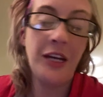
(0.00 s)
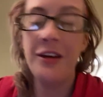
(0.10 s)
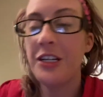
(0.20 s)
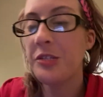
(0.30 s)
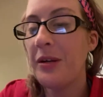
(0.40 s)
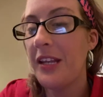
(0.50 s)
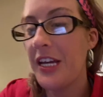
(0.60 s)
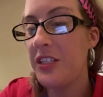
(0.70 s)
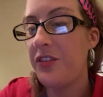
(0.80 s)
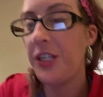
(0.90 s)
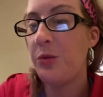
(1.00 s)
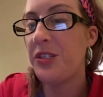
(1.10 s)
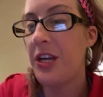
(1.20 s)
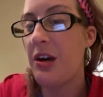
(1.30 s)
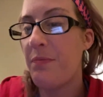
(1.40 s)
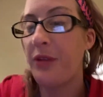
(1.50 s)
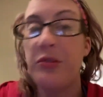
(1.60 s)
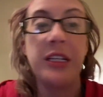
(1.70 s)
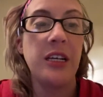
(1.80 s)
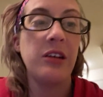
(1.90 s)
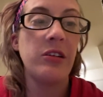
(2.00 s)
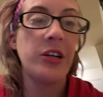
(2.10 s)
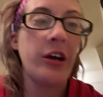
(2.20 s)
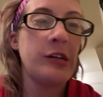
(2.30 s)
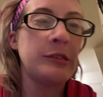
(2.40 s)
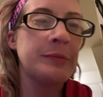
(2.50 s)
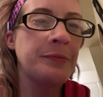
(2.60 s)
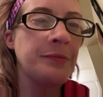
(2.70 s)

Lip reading: because my last video was uploaded a year ago.